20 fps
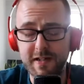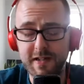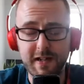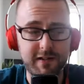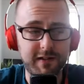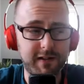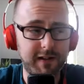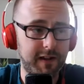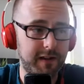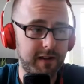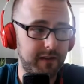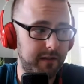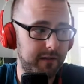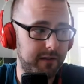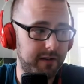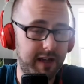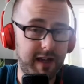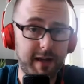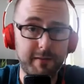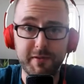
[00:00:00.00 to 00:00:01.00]
10 years, it's
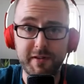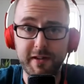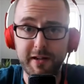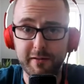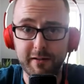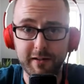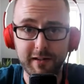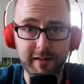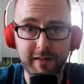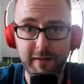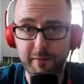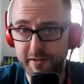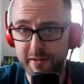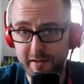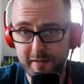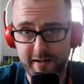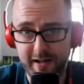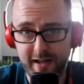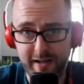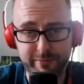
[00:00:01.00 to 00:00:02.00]
going to happen there at least if it
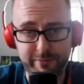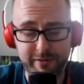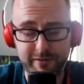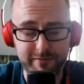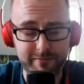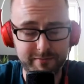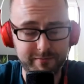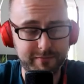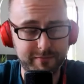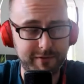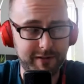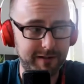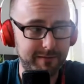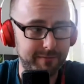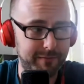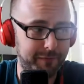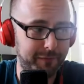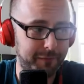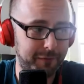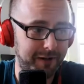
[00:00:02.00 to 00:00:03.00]
doesn't happen
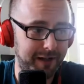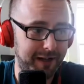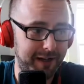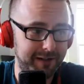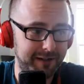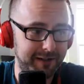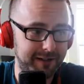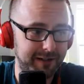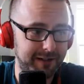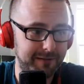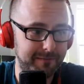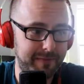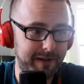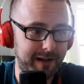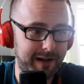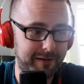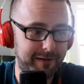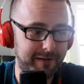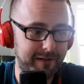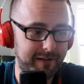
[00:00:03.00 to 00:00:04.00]
beforehand in
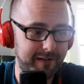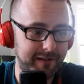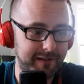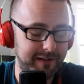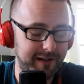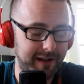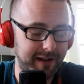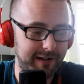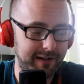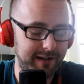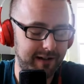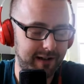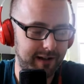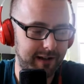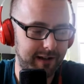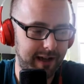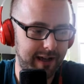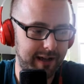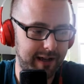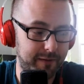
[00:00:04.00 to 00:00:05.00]
Paris and
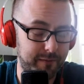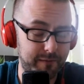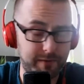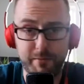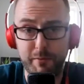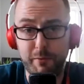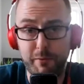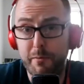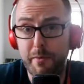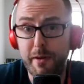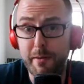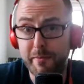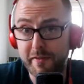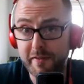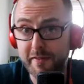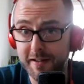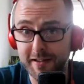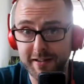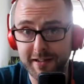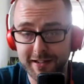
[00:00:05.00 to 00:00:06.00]
LA, because we remember
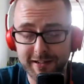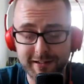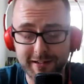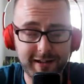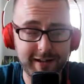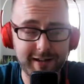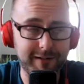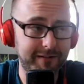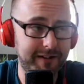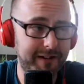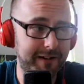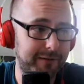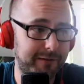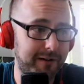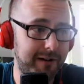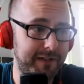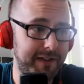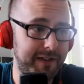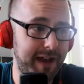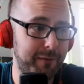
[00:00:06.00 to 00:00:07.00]
Sydney, how
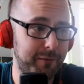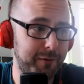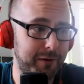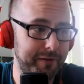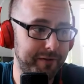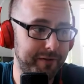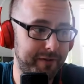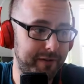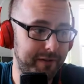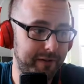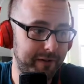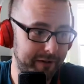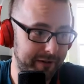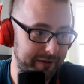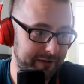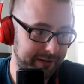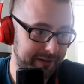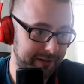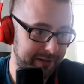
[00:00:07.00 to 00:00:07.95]
great that was. So,